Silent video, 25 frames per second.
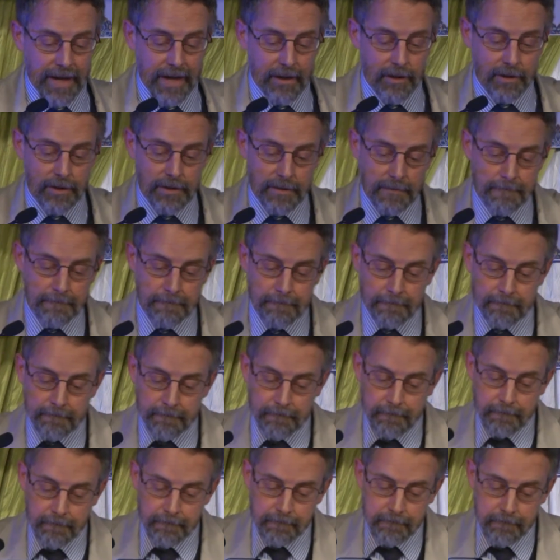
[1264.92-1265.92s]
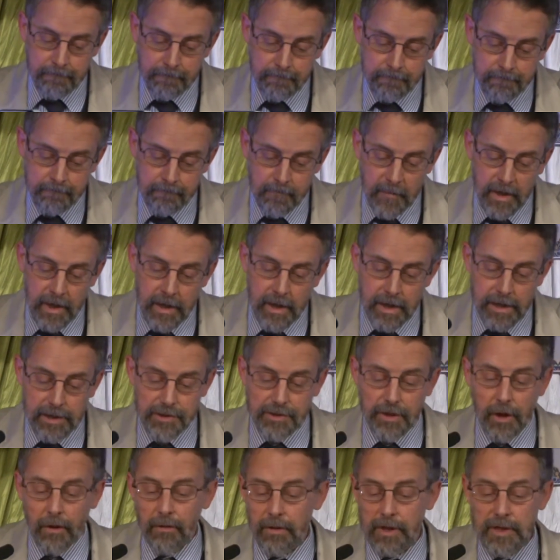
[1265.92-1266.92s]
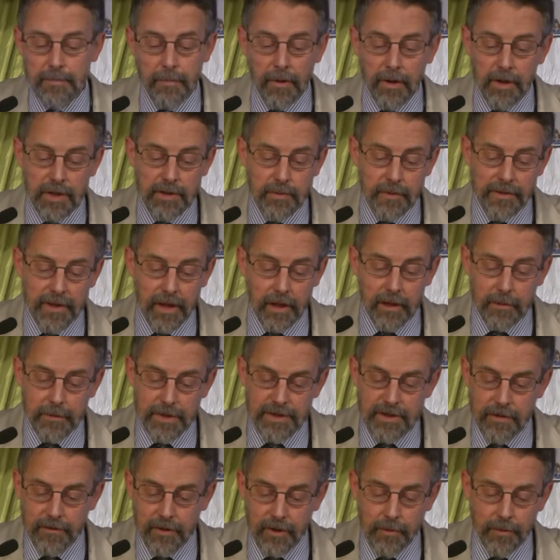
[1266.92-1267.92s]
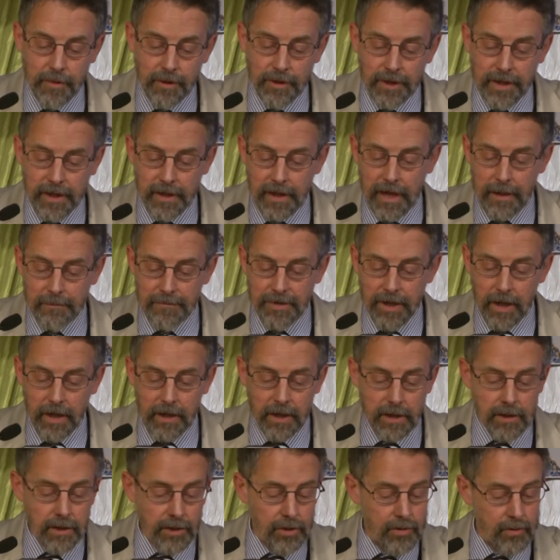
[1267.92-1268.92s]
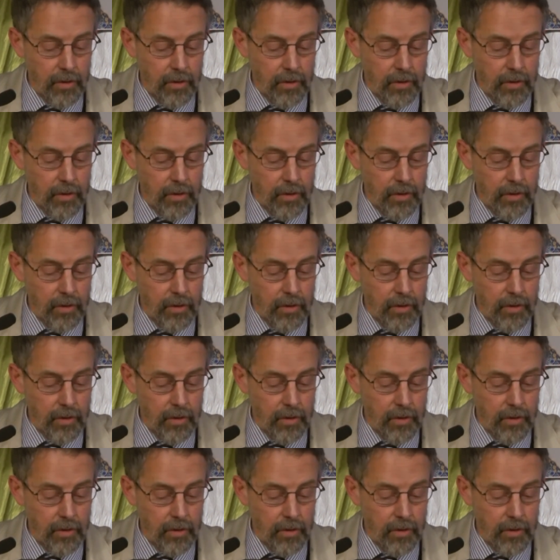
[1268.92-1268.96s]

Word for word: matters. His correspondence with elements of the community in Hamdan and